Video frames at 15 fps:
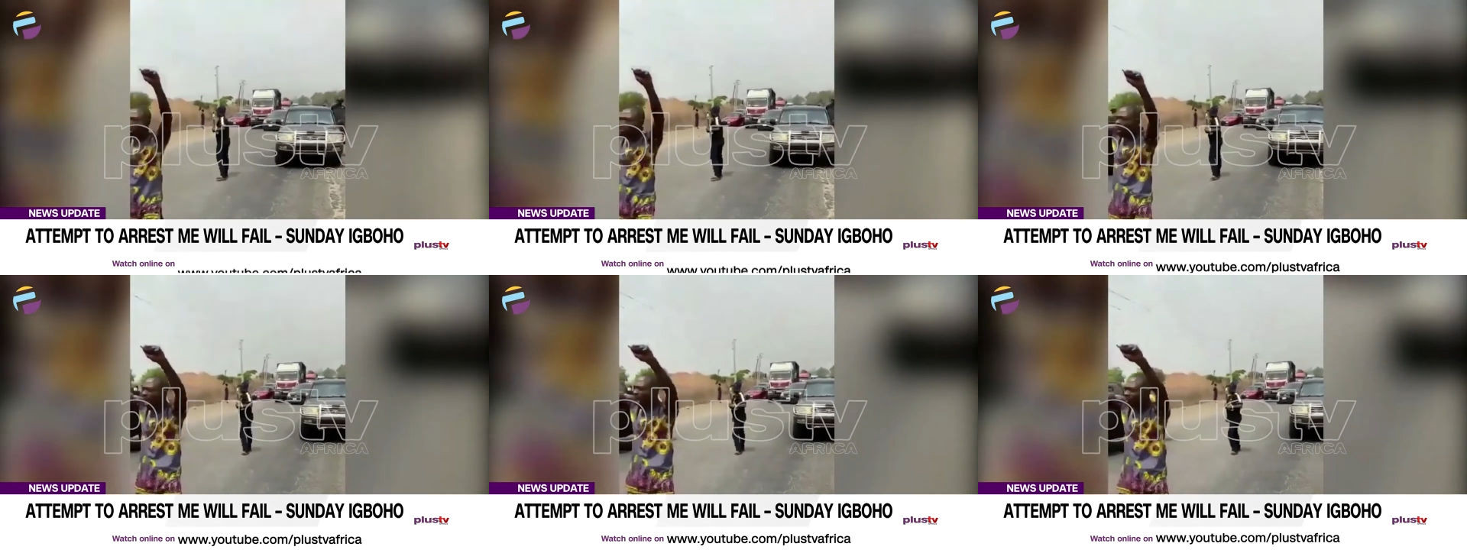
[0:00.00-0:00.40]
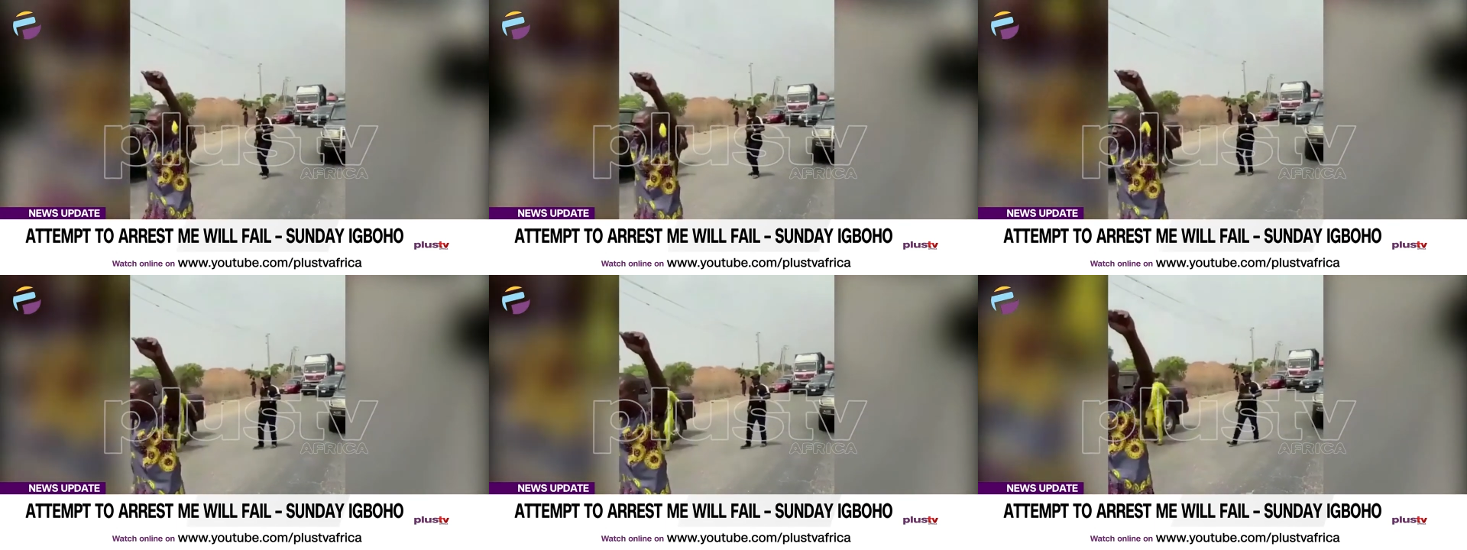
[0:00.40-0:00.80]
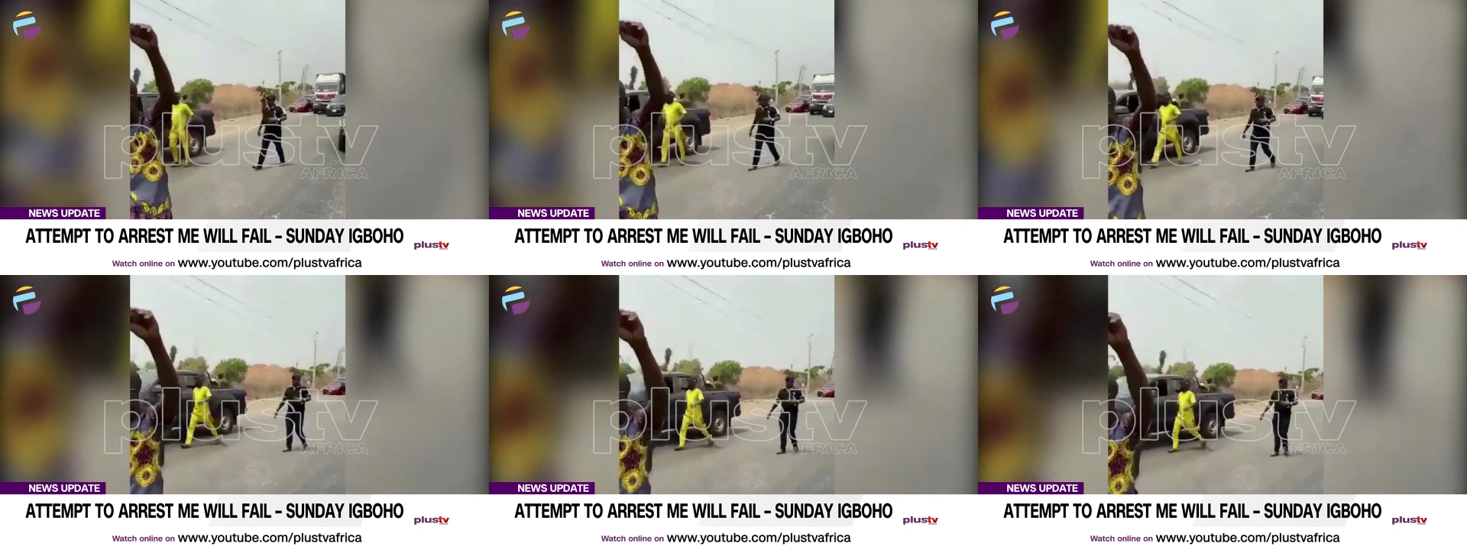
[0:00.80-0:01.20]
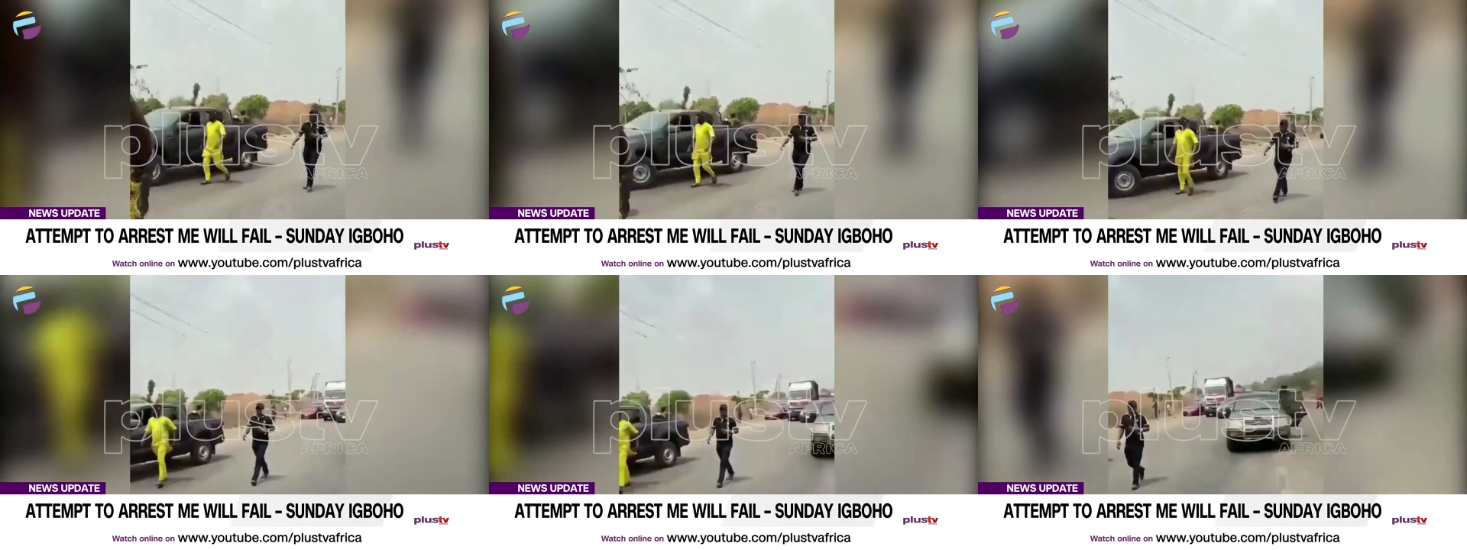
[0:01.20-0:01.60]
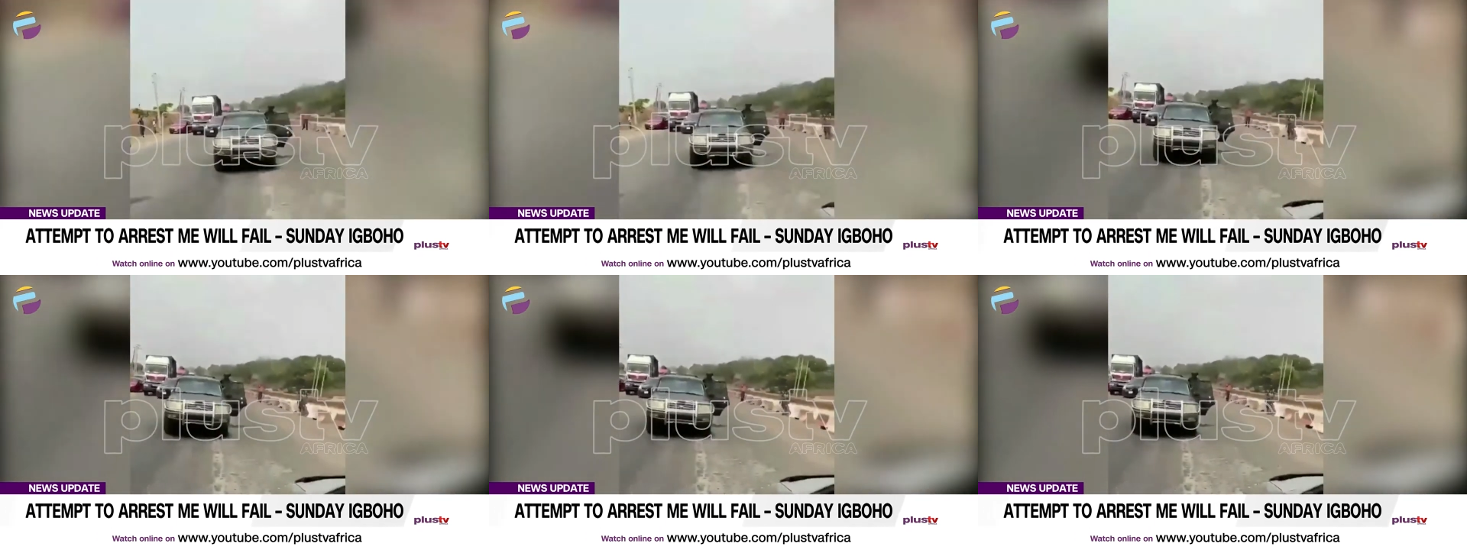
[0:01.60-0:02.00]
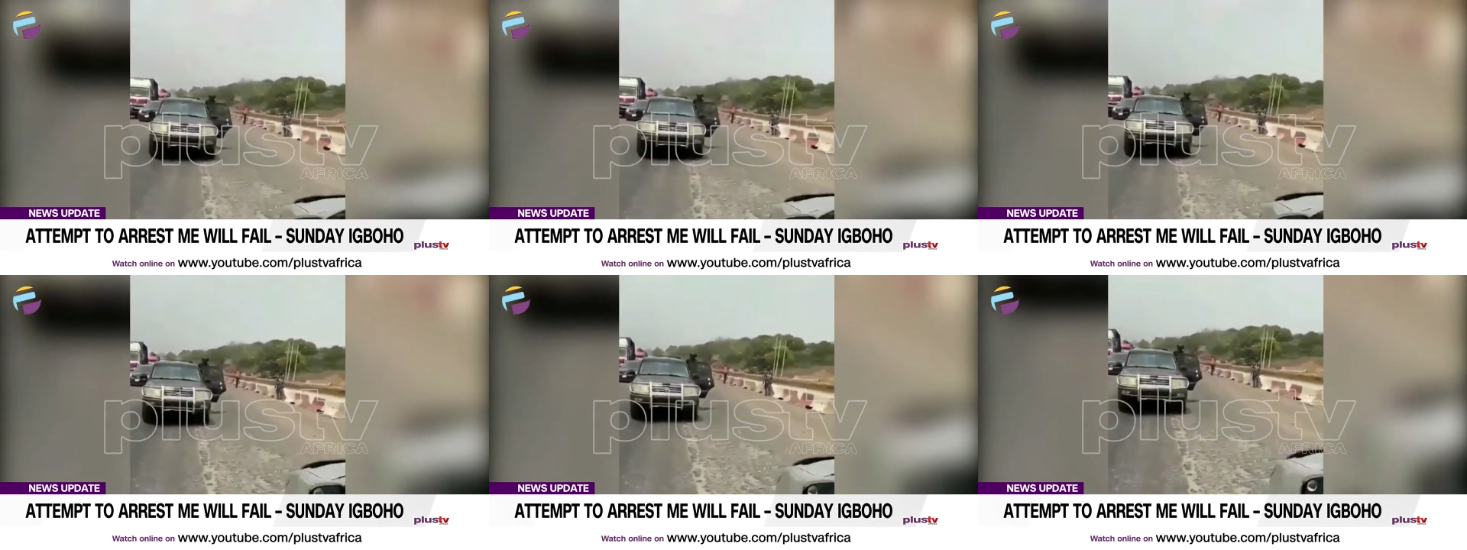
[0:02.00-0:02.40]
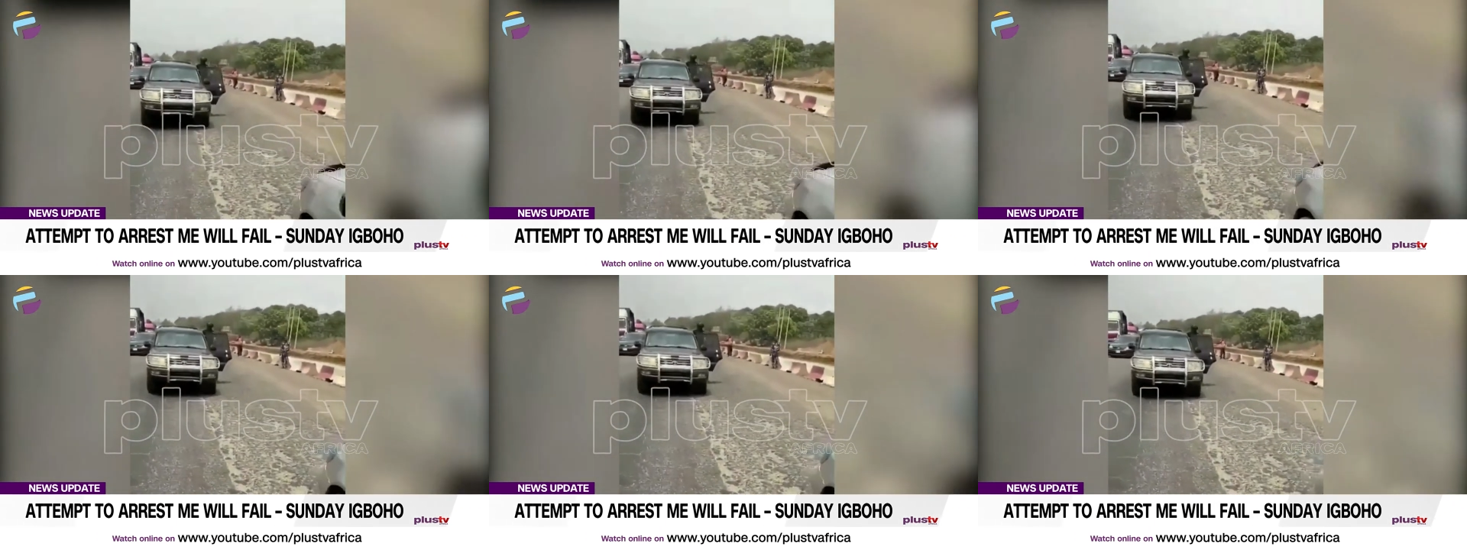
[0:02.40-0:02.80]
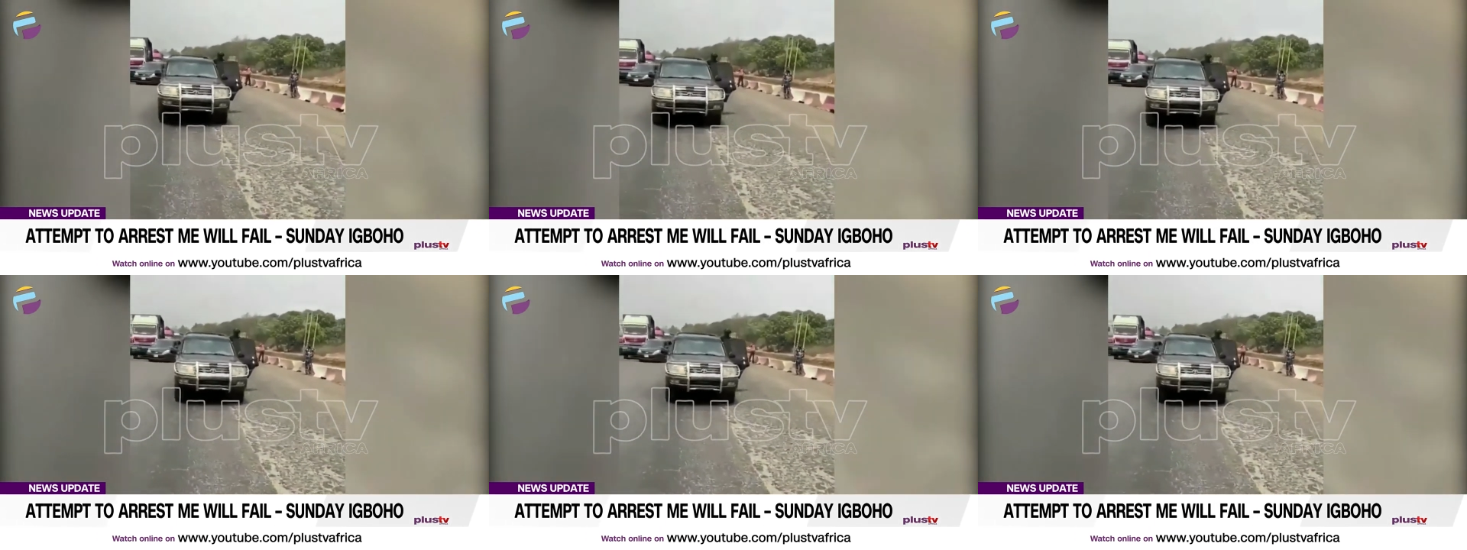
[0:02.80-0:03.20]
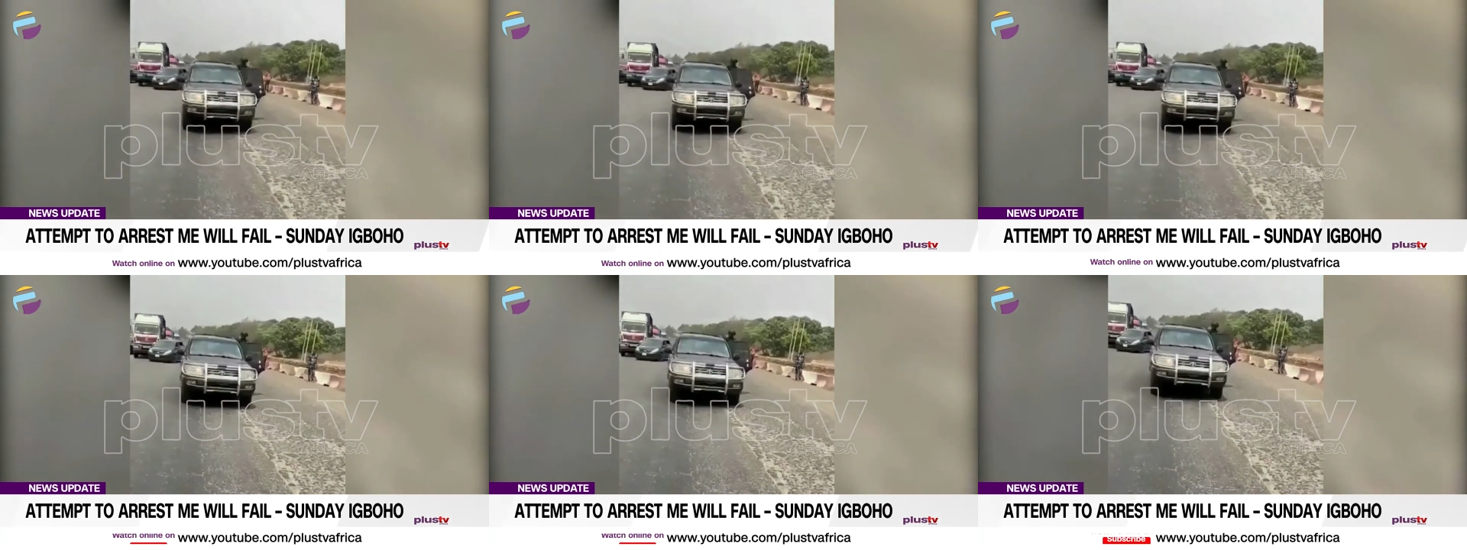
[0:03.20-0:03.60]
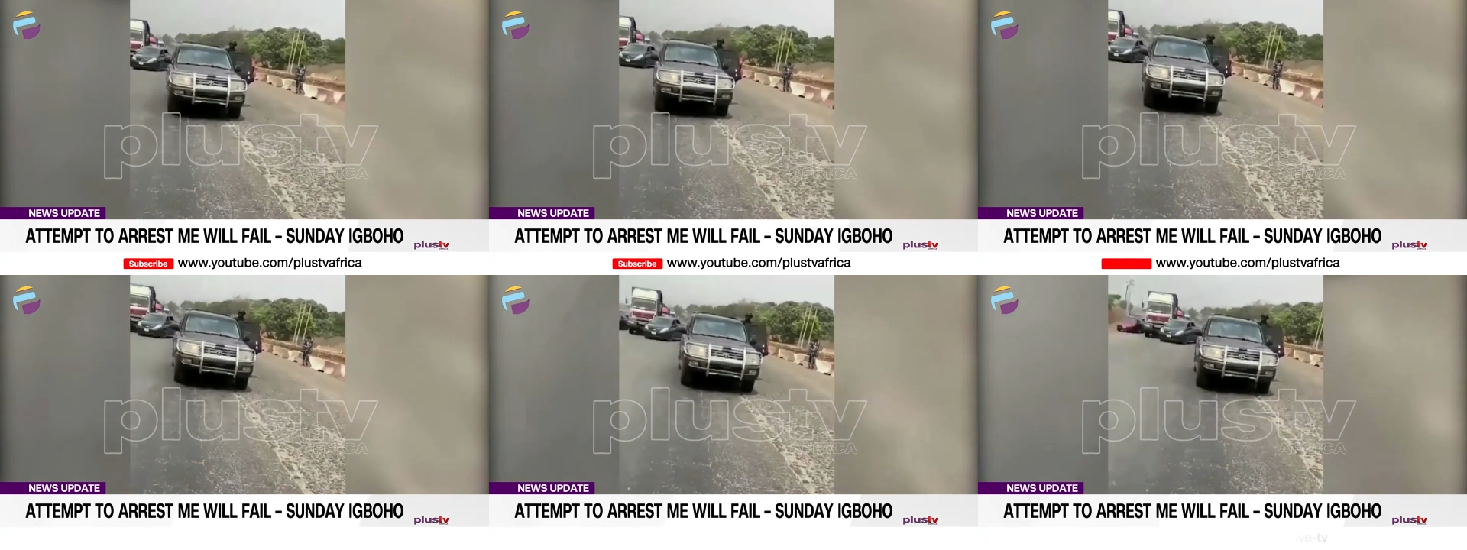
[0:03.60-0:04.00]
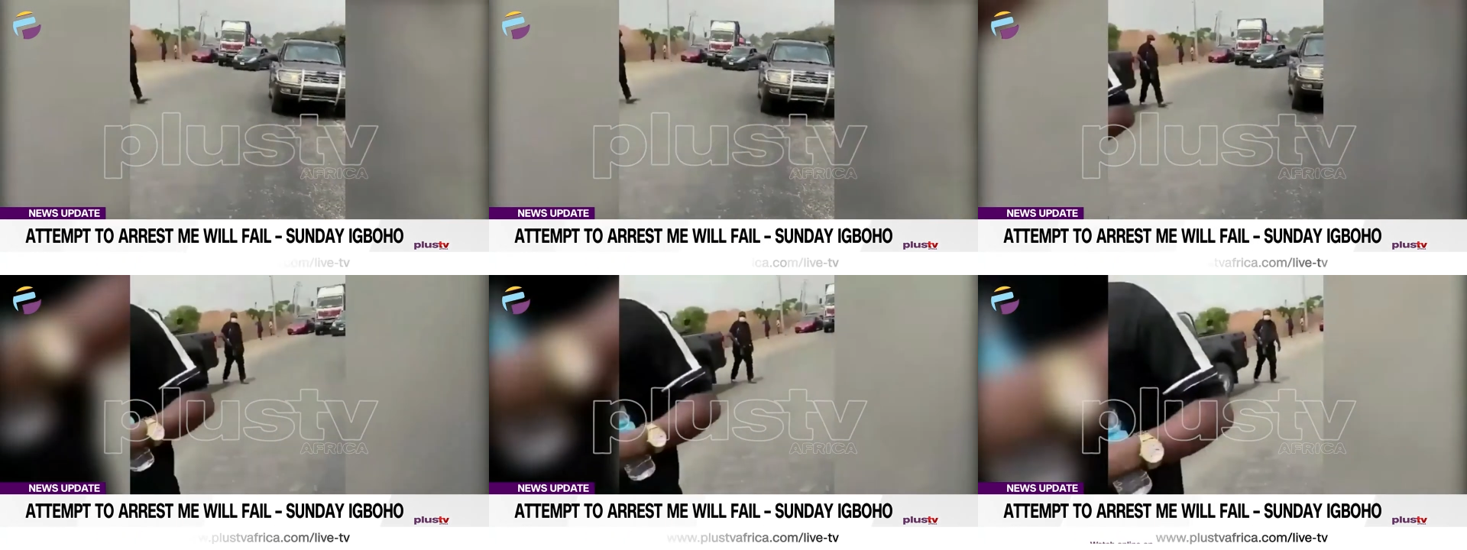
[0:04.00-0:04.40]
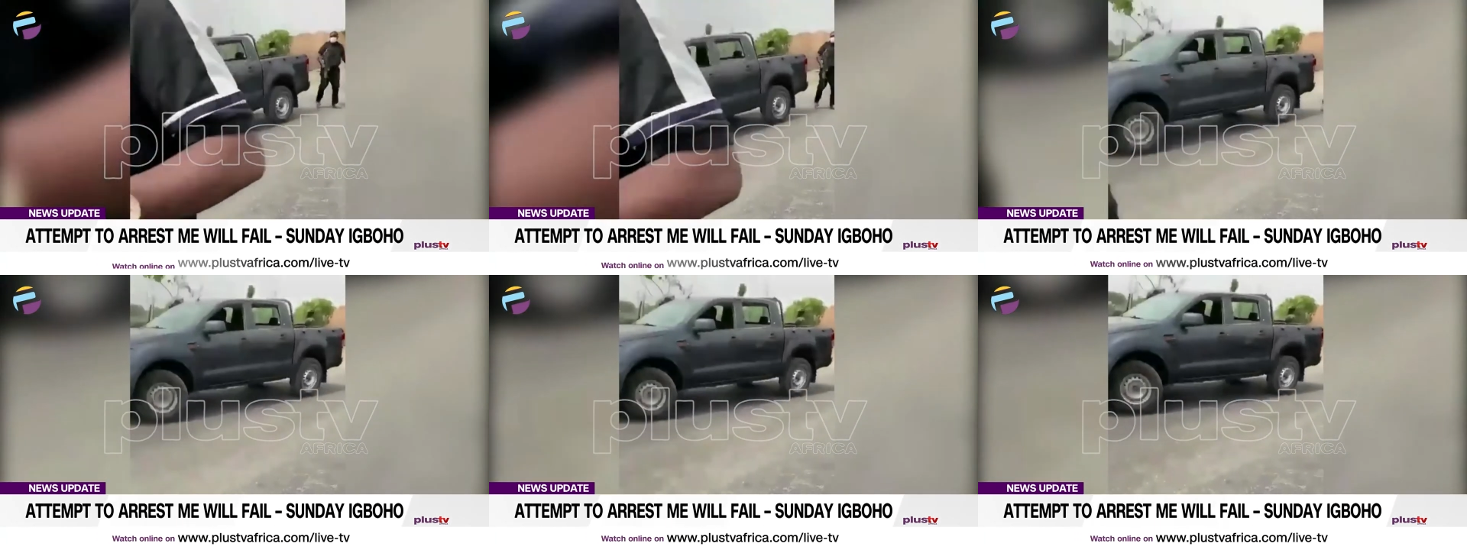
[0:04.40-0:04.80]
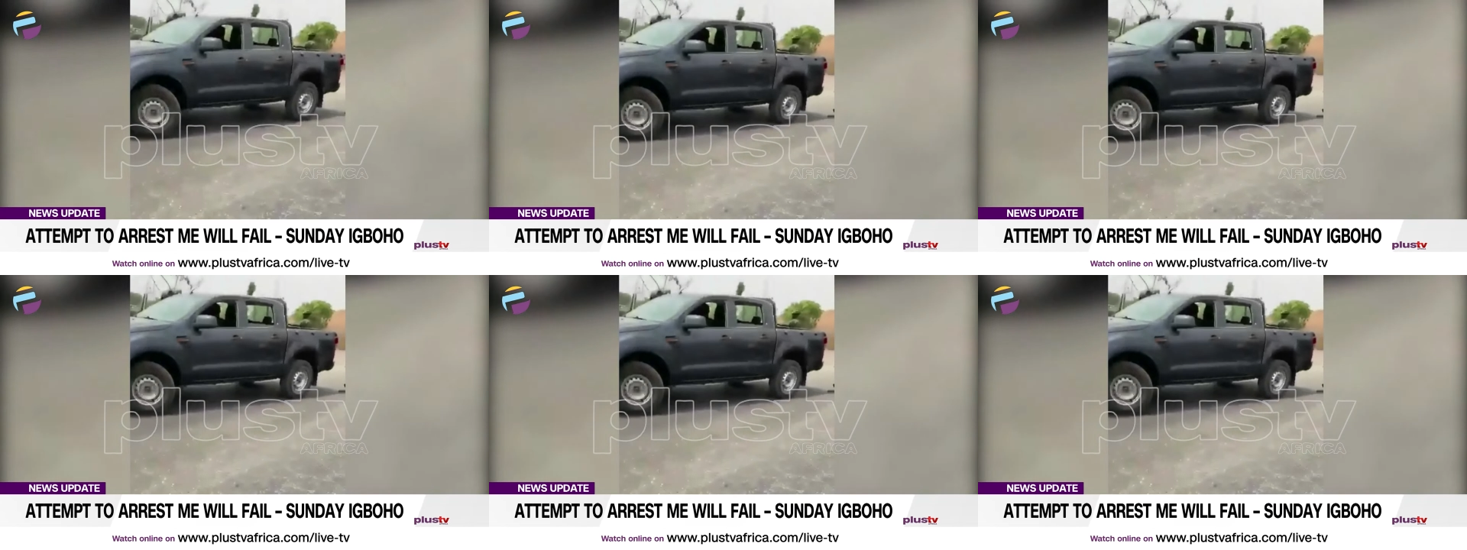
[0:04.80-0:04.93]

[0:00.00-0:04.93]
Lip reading: (no speaker visible)